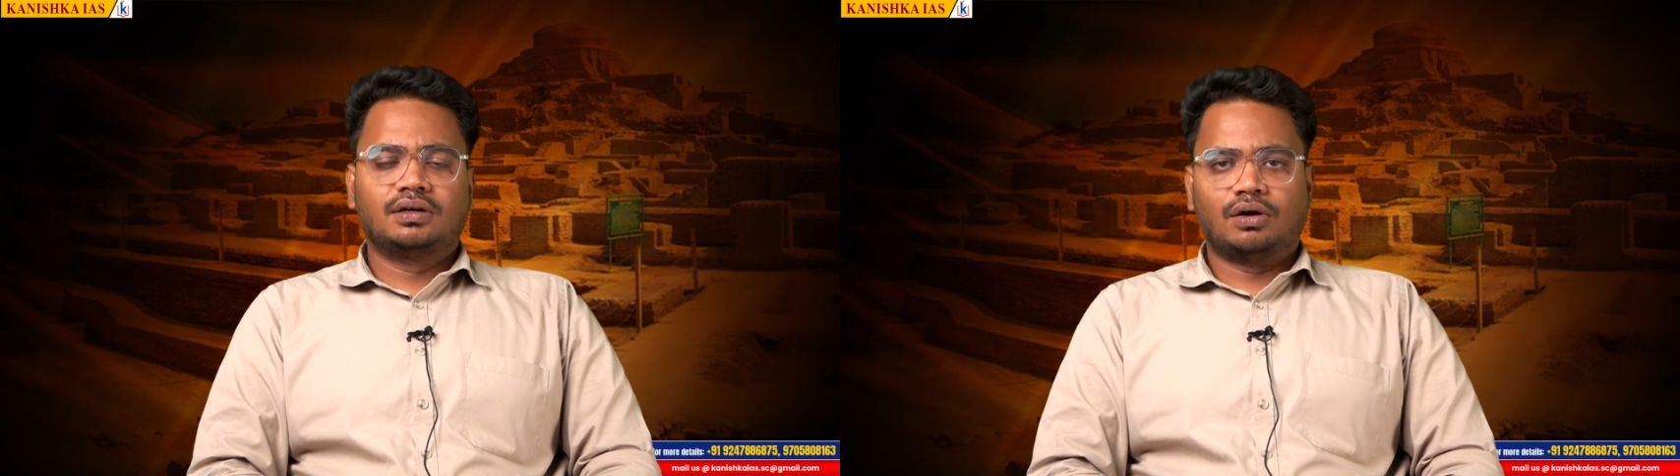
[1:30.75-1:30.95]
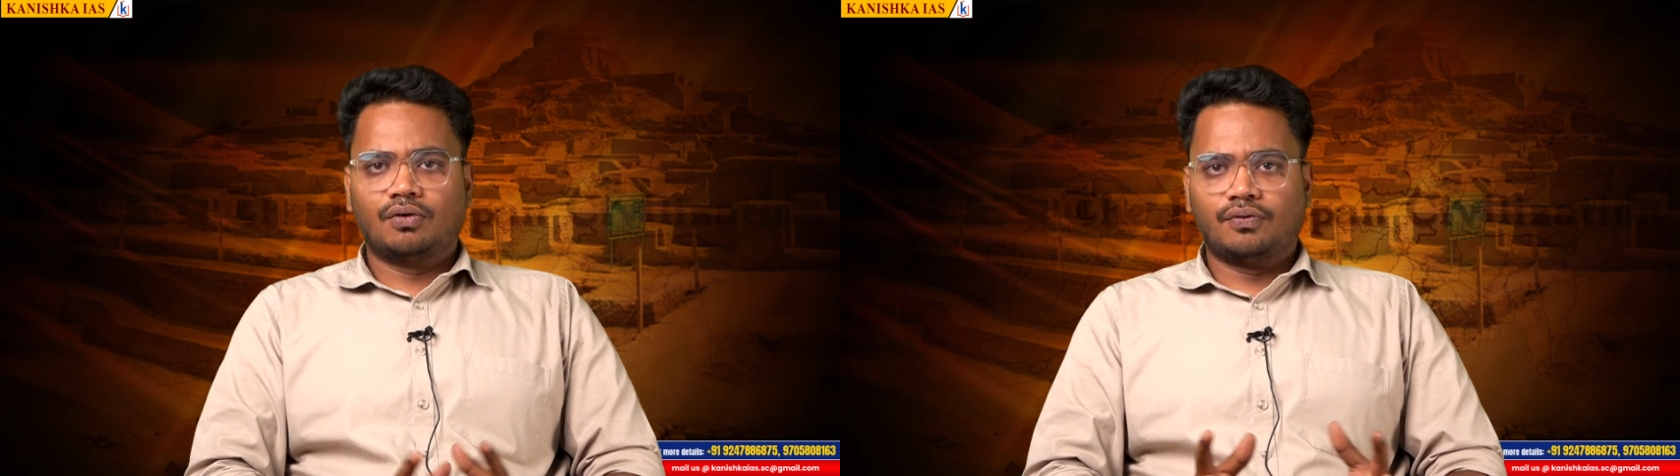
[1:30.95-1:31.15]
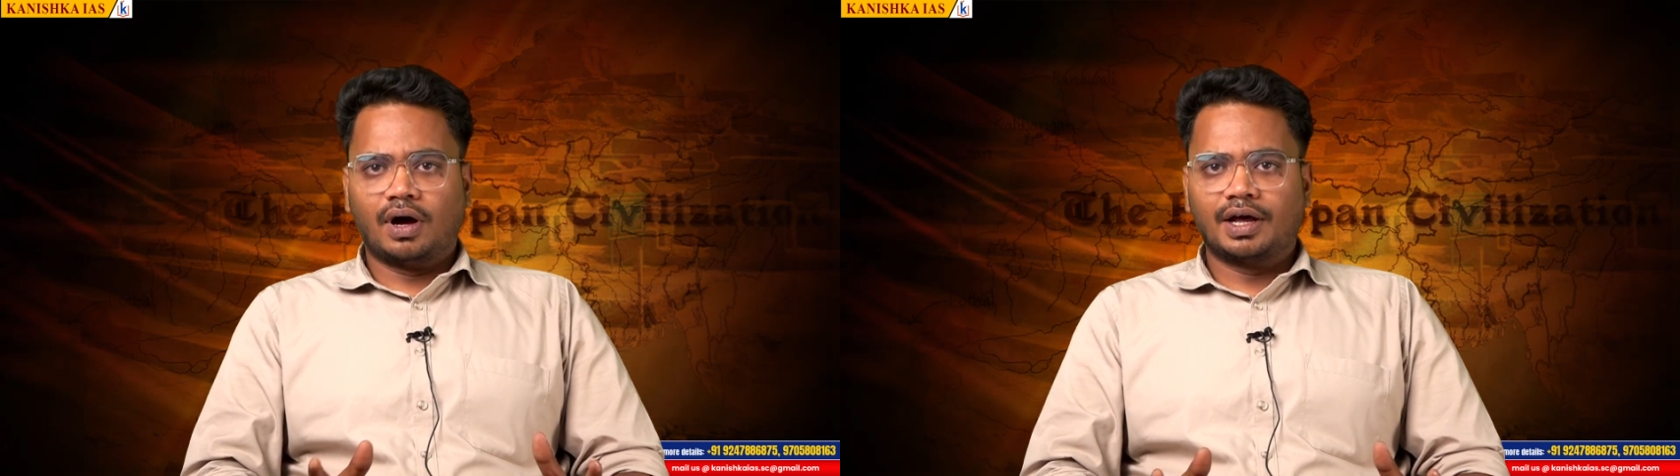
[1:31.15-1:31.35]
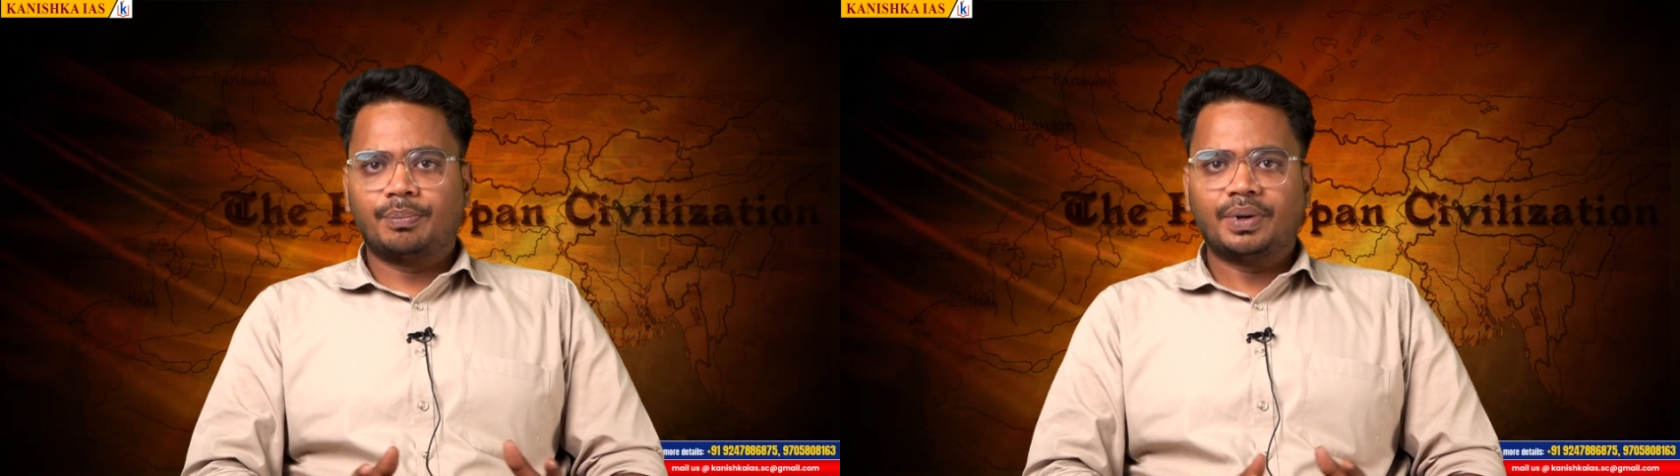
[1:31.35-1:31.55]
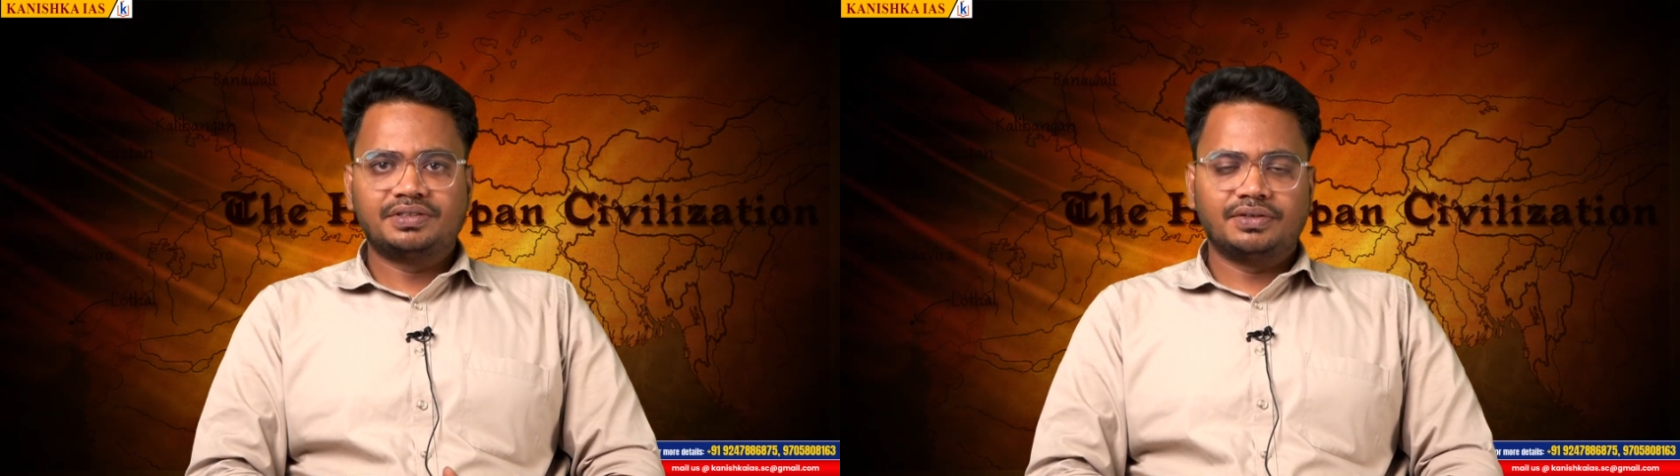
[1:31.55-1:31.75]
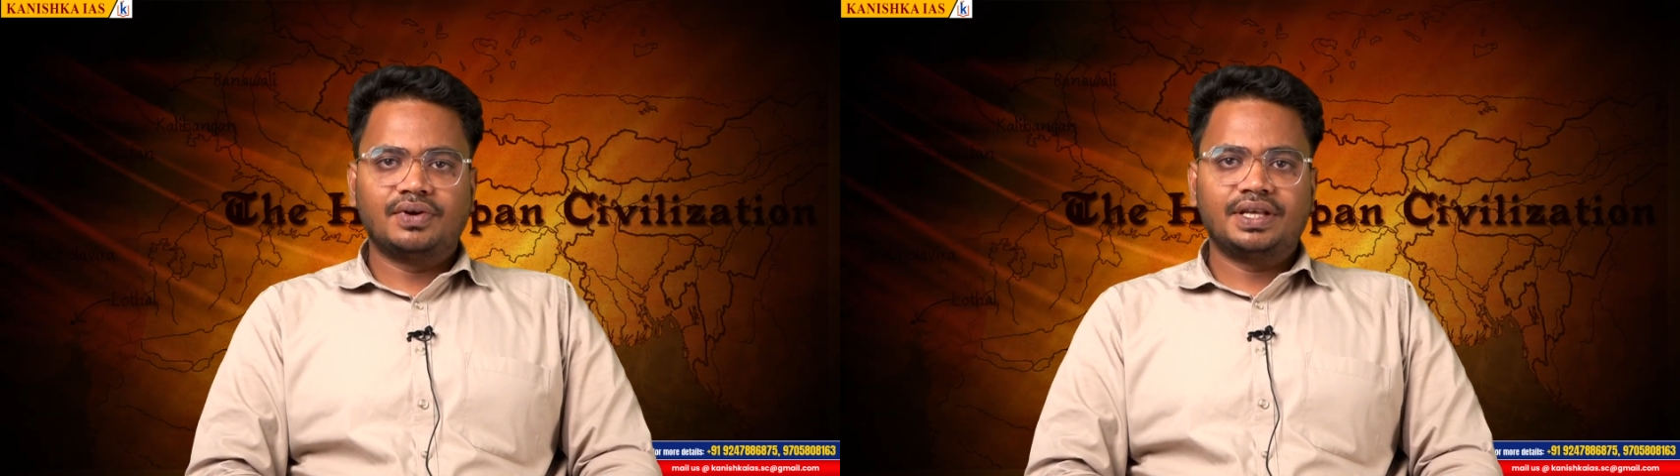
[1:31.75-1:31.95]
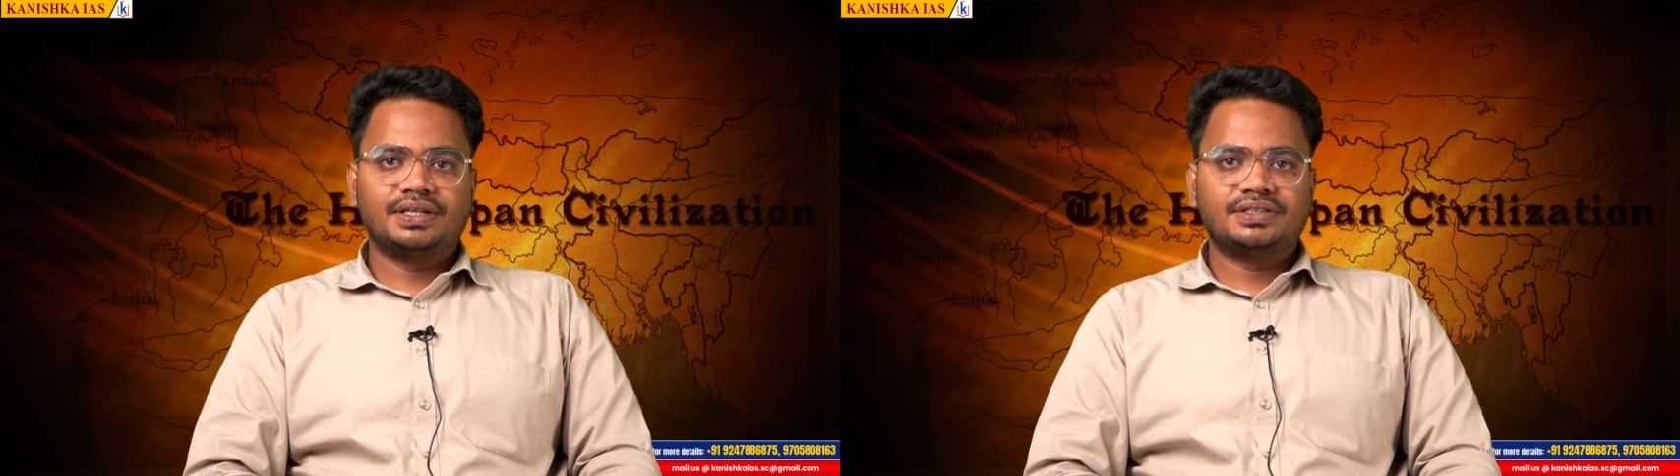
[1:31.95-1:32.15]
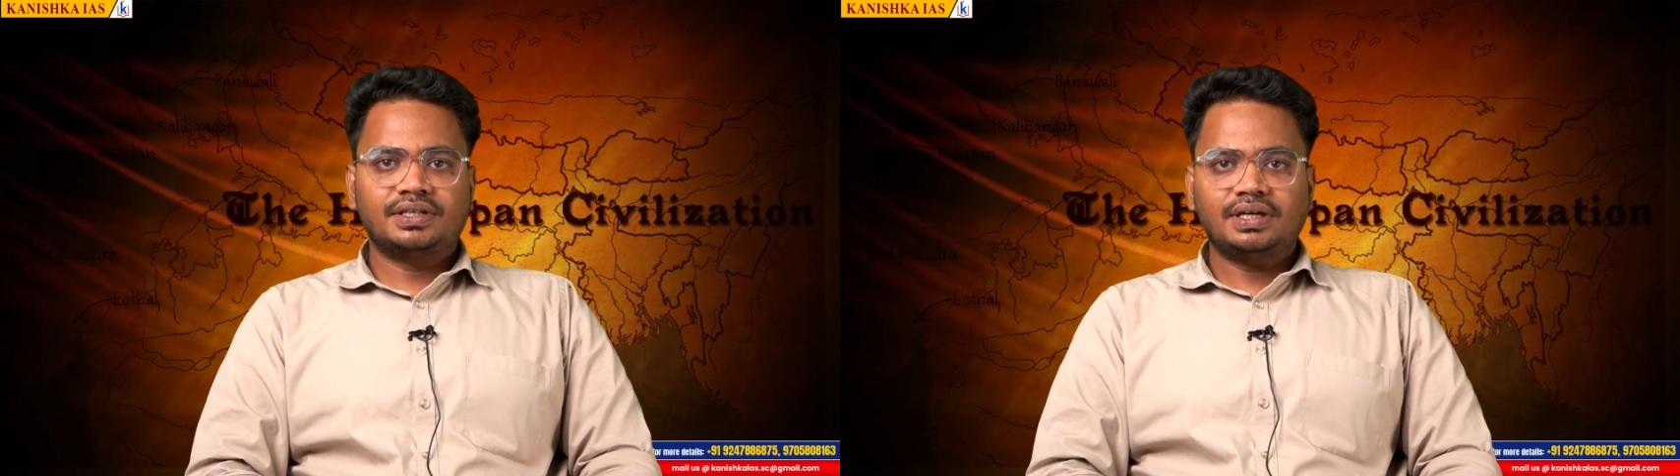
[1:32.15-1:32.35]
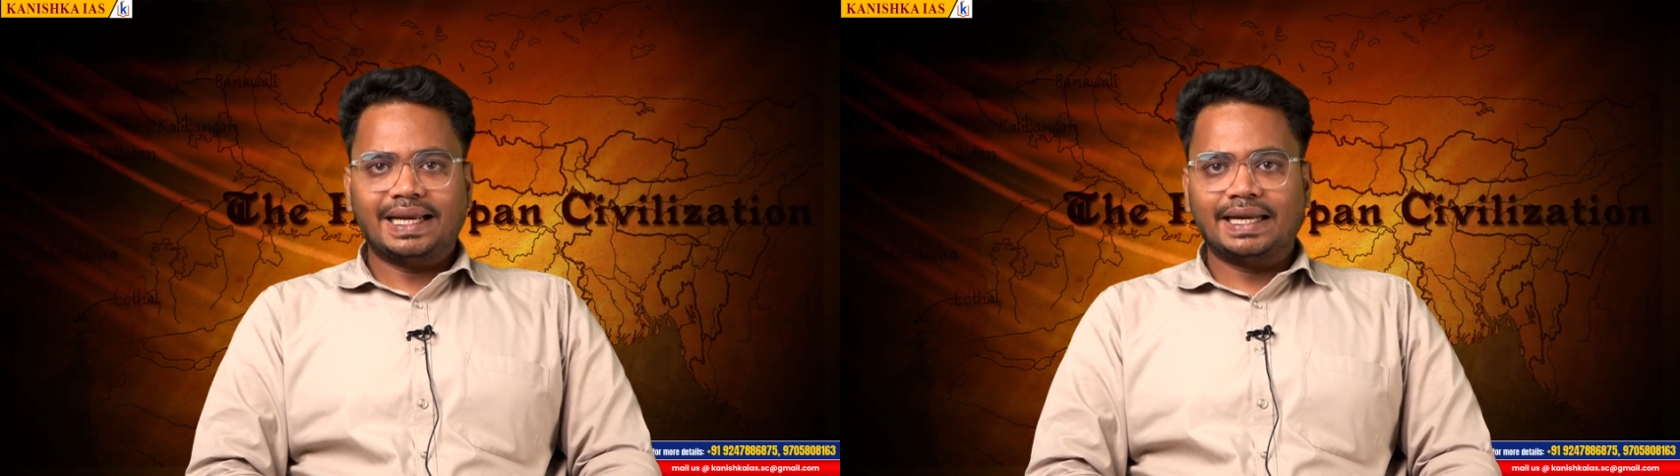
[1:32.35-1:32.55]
of Harappan civilization